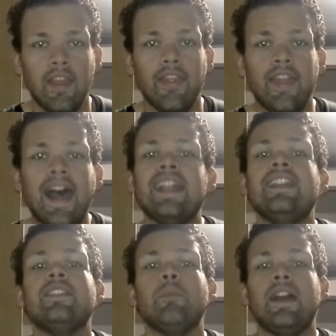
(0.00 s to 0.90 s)
That
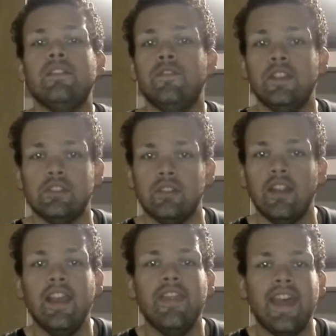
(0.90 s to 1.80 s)
is my vision.
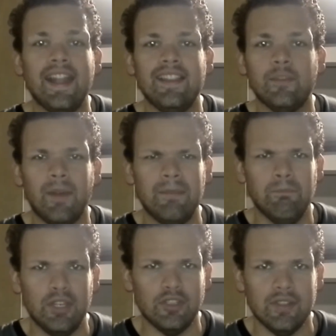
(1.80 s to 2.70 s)
That is my
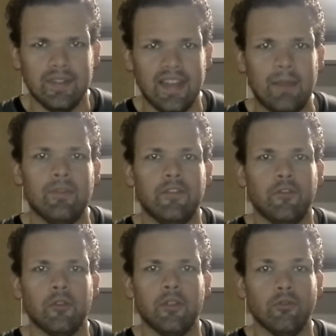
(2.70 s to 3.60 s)
mission statement
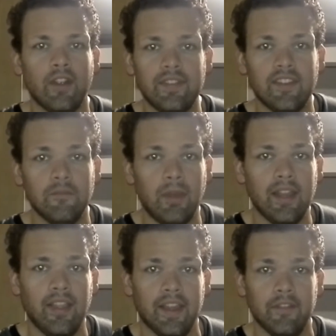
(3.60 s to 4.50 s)
for the rest of my
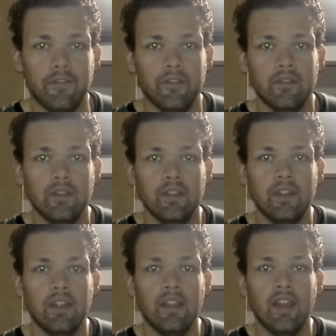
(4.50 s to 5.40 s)
life.
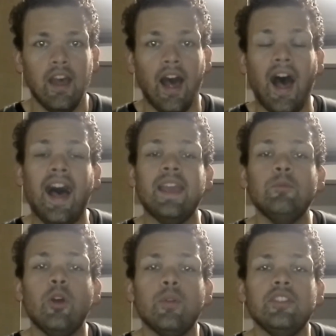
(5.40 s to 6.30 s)
I am
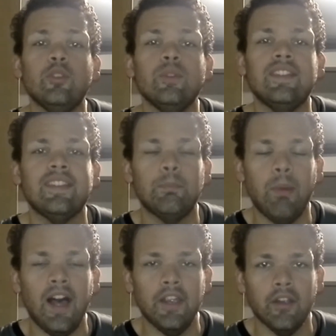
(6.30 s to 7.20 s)
going to
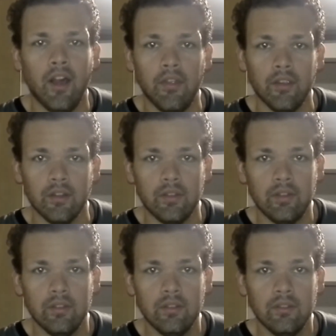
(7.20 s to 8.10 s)
inspire
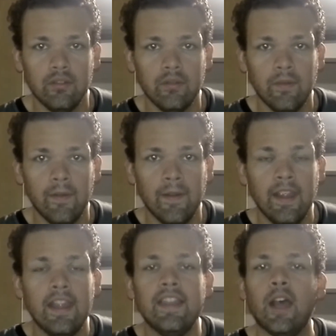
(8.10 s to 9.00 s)
others.
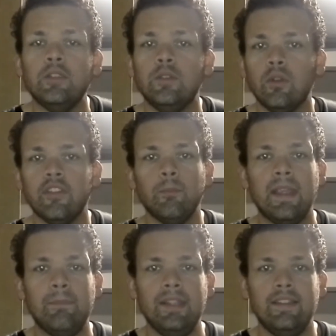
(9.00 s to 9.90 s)
Now, yours
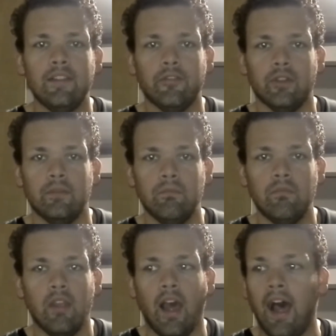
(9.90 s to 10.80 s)
may be different.
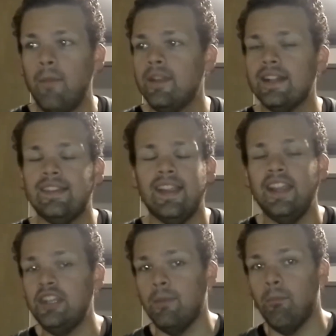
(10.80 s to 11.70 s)
I'm not
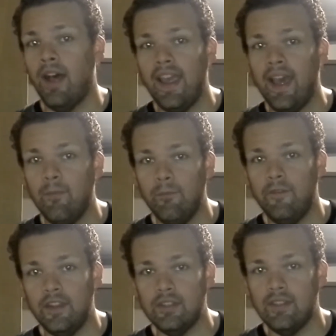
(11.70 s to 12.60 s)
saying my
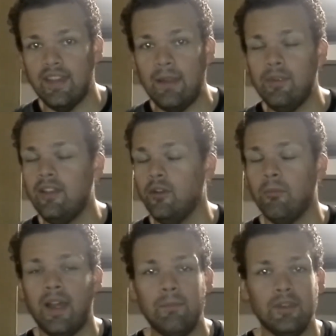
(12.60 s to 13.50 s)
vision statement or
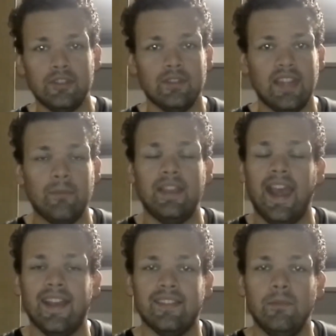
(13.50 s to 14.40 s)
my mission statement
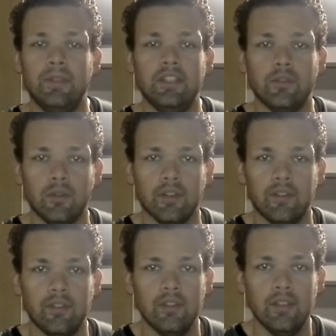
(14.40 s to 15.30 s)
has to be
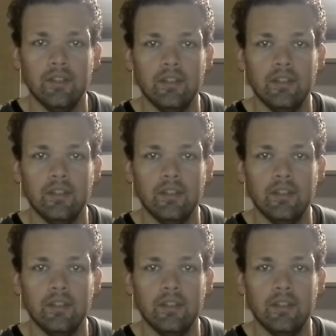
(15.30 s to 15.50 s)
yours.